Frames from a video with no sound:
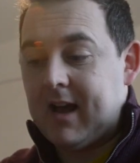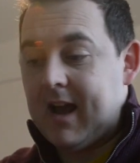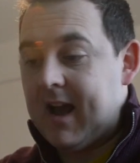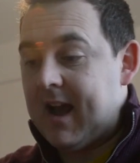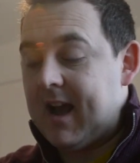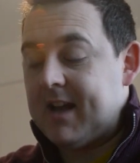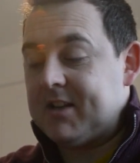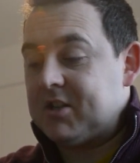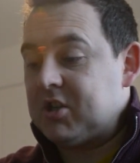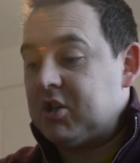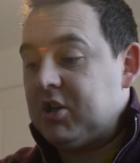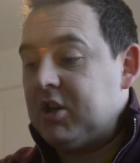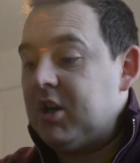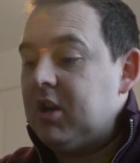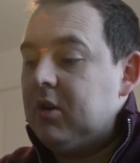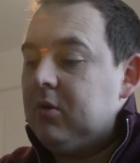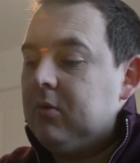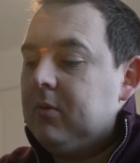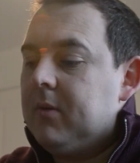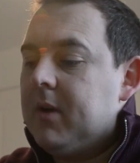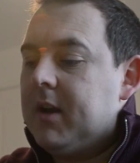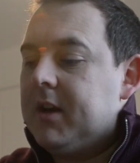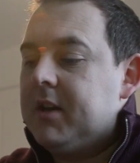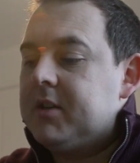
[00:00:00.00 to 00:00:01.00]
as
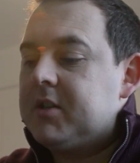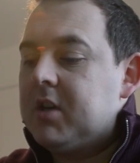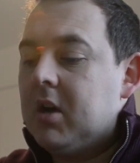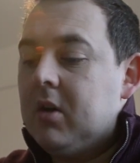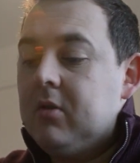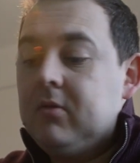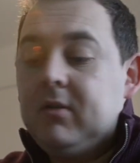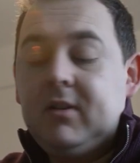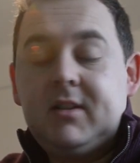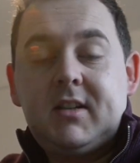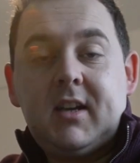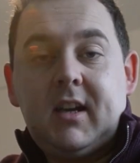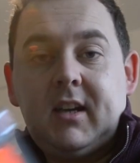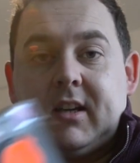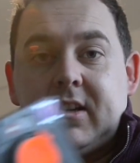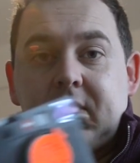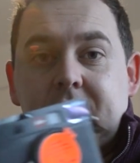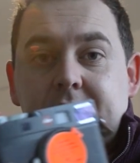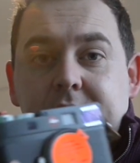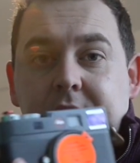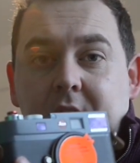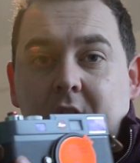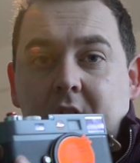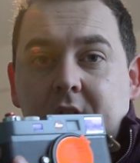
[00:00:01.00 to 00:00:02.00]
new, and it's only
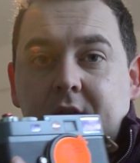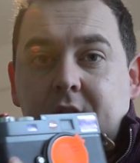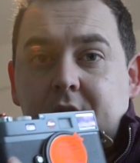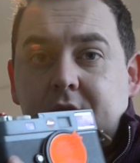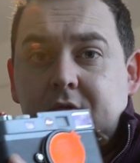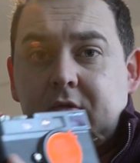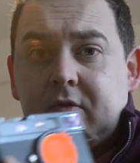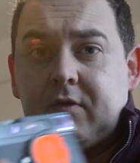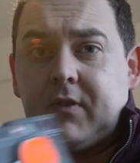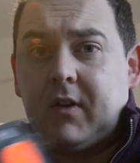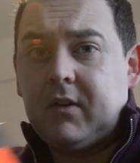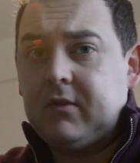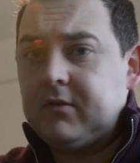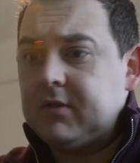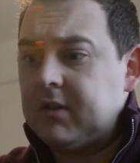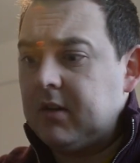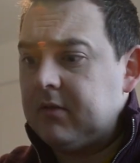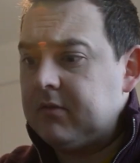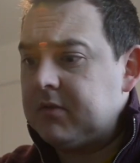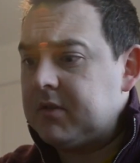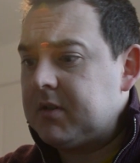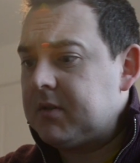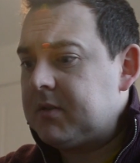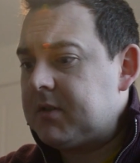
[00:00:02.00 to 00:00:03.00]
taken 500
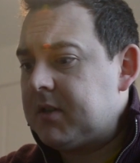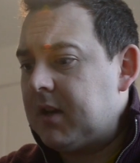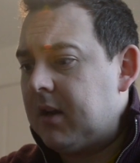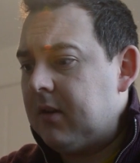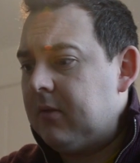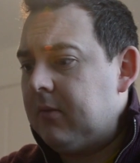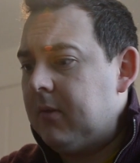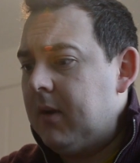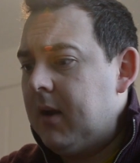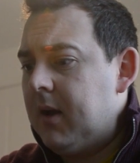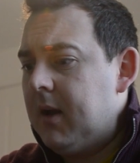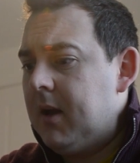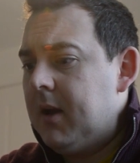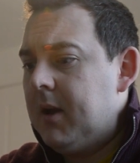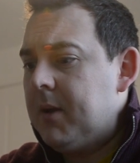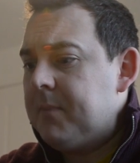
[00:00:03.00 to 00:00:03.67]
photos. So,